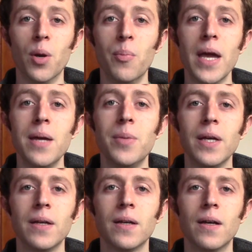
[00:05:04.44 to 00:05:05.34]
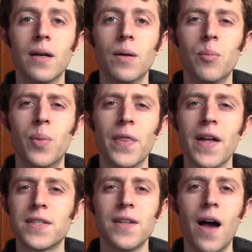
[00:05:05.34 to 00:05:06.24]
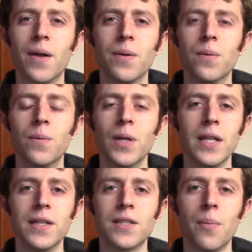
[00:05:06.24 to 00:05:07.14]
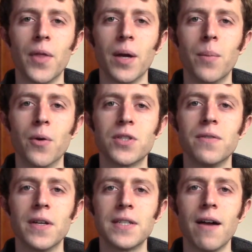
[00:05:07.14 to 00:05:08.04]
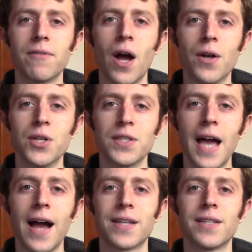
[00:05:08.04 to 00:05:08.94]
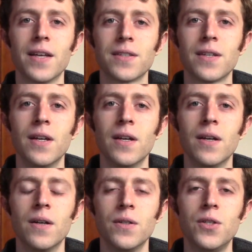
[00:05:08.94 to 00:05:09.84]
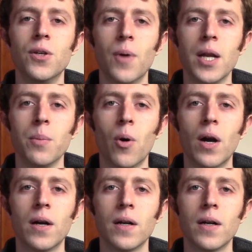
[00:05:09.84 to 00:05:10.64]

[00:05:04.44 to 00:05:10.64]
a baby, but that's not really something most of us have conscious access to anymore.